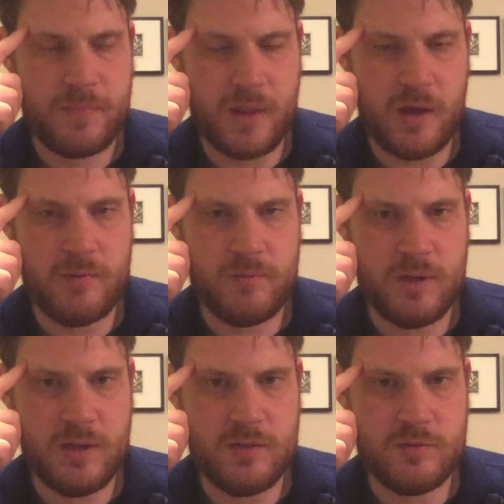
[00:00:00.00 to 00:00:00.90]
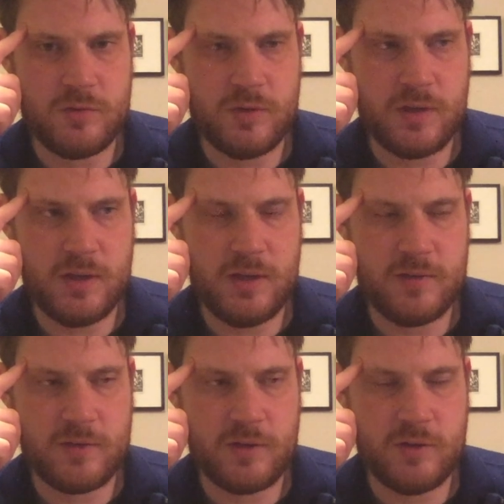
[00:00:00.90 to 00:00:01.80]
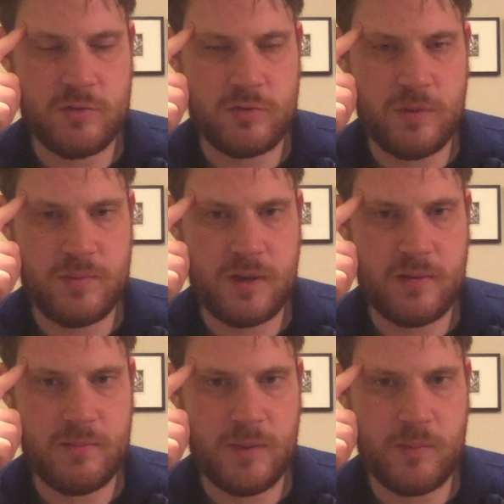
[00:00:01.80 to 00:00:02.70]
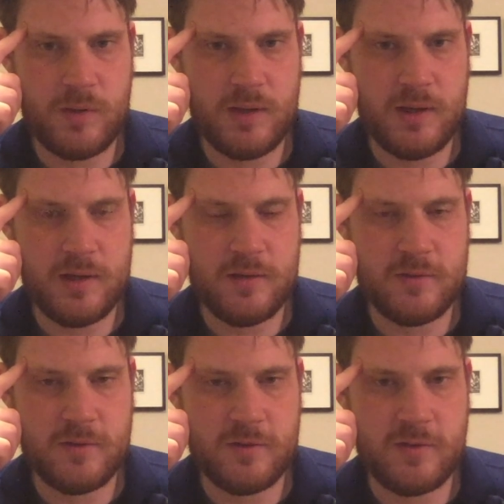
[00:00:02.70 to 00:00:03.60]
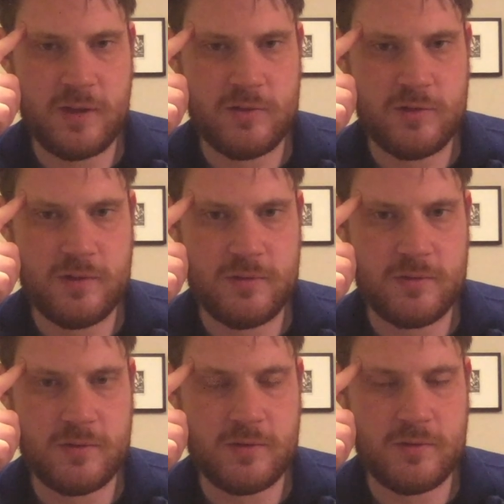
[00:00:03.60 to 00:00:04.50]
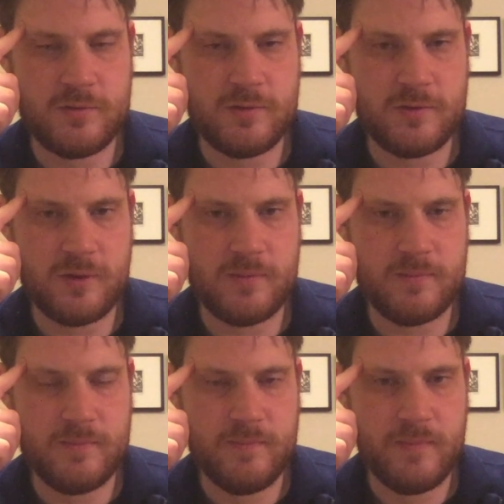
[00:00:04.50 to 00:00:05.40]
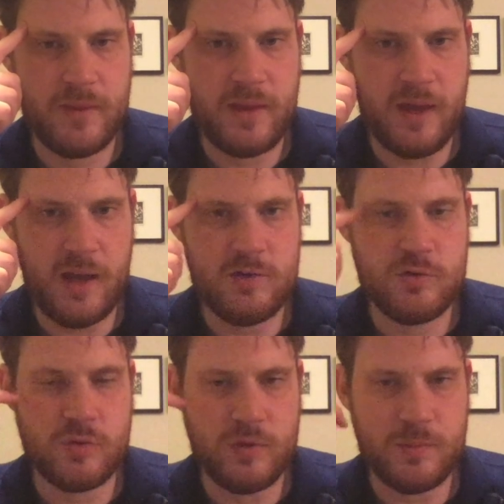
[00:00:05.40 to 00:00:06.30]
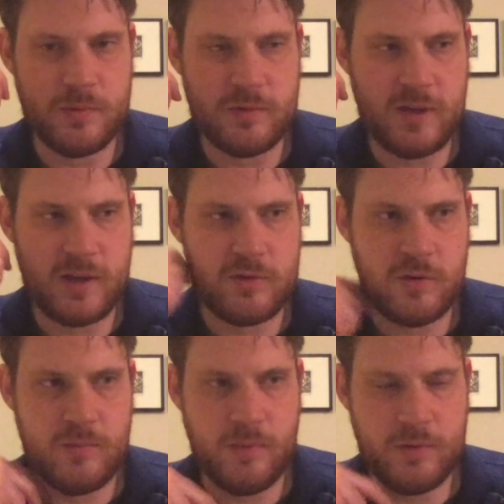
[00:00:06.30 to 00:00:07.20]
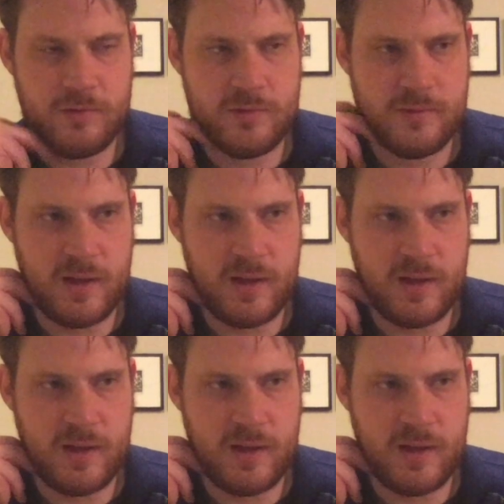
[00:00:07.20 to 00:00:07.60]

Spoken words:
really enjoying it. It's like a trip down memory lane. It's nostalgia for some enjoyable Diageo malts.